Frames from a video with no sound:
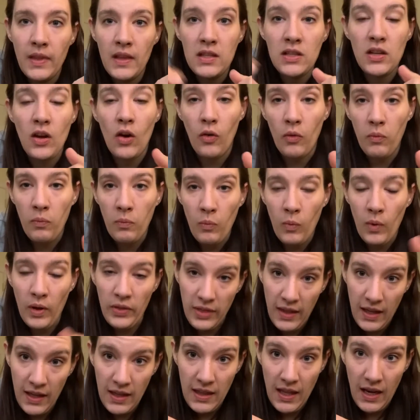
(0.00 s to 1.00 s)
So one
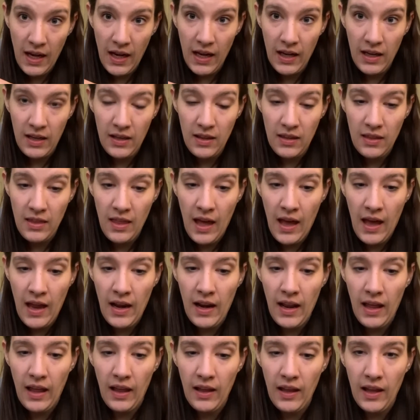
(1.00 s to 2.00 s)
thing that
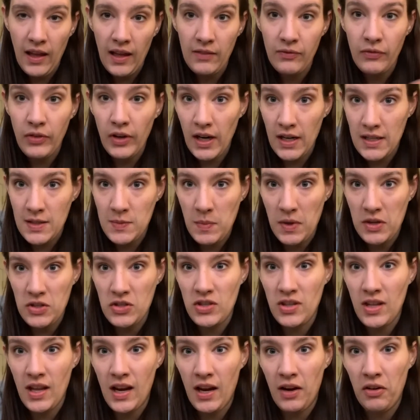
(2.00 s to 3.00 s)
I forgot to mention
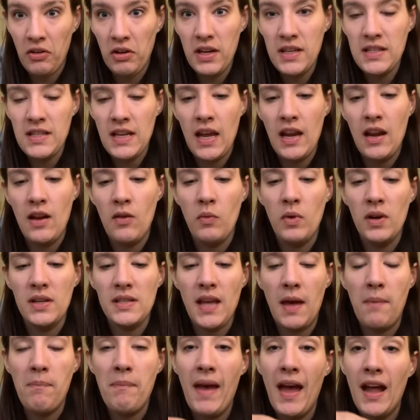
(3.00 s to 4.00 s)
that I already did was I
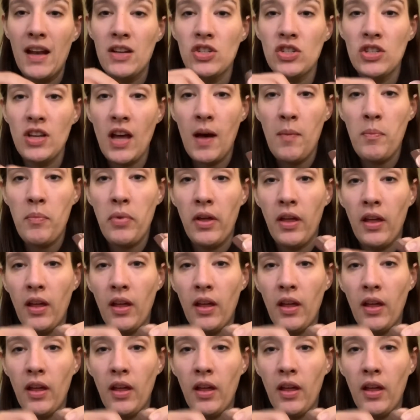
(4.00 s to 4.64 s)
matched up